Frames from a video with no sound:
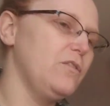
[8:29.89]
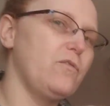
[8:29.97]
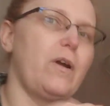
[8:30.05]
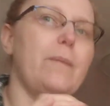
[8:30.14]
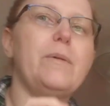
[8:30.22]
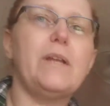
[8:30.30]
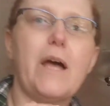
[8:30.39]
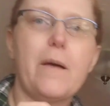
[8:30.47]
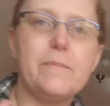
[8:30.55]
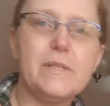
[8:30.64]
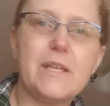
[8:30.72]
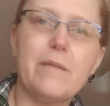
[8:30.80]
Crumble
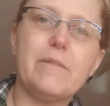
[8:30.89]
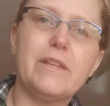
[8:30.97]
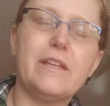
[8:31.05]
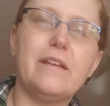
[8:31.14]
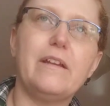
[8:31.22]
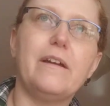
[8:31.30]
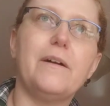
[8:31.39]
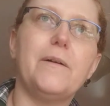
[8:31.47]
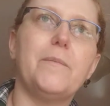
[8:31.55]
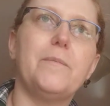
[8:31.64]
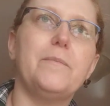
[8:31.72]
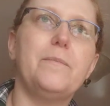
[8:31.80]
up some of the
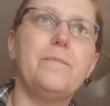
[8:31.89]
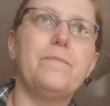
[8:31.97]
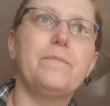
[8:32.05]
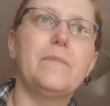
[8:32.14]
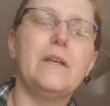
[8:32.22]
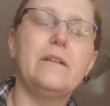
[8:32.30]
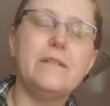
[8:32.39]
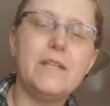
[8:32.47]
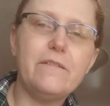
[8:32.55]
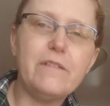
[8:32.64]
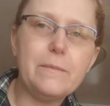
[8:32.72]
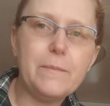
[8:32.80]

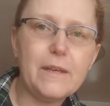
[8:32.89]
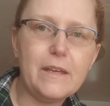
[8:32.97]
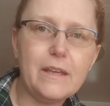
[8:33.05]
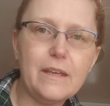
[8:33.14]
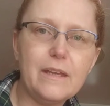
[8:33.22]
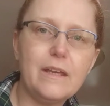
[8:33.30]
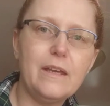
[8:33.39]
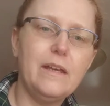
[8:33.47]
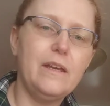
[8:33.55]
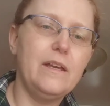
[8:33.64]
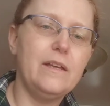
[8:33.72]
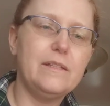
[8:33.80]
TVP,
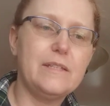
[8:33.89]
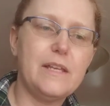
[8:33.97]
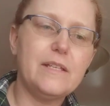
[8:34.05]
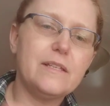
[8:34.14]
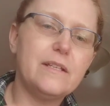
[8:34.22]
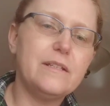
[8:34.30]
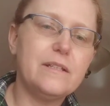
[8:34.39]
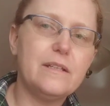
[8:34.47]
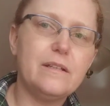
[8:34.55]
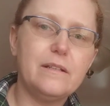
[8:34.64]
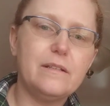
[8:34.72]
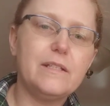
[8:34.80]
seasoned
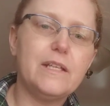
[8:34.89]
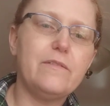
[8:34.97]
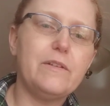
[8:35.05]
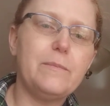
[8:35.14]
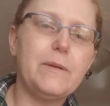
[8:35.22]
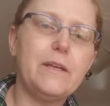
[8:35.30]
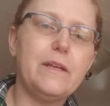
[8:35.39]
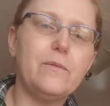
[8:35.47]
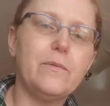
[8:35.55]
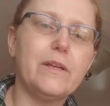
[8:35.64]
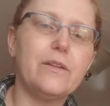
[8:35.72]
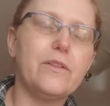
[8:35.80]
TVP
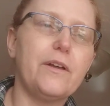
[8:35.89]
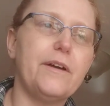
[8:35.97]
with